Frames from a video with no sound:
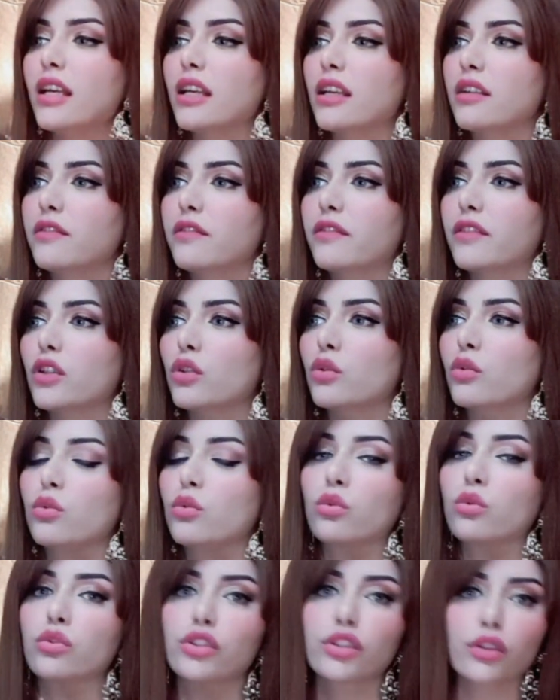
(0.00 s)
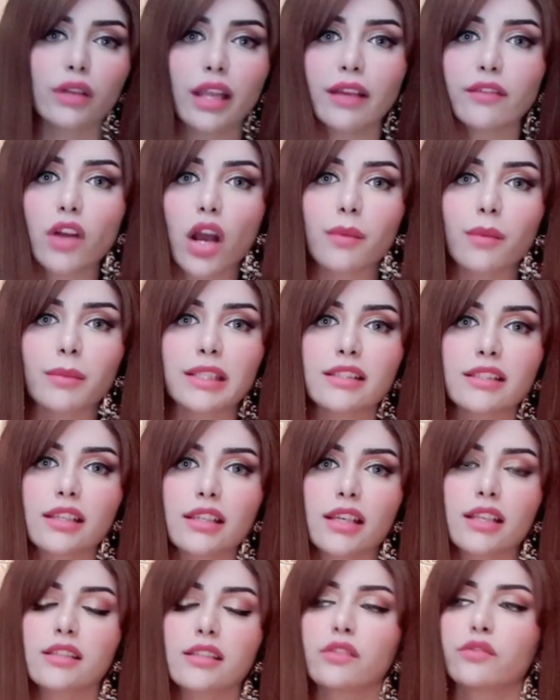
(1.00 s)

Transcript: if you don't have common sense,